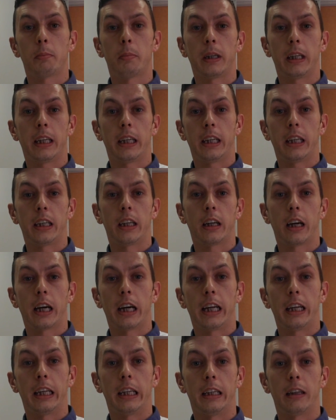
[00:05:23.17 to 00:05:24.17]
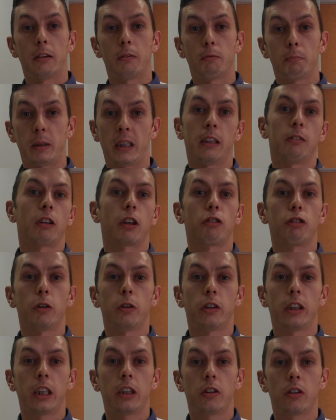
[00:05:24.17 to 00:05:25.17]
being
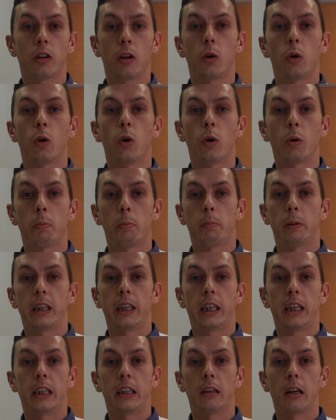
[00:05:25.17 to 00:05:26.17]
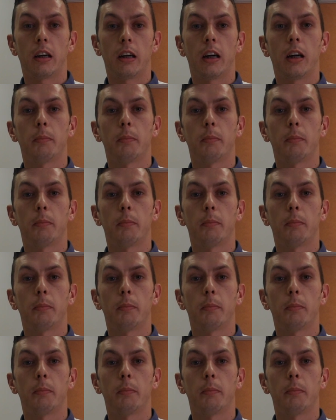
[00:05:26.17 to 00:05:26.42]
recruited or being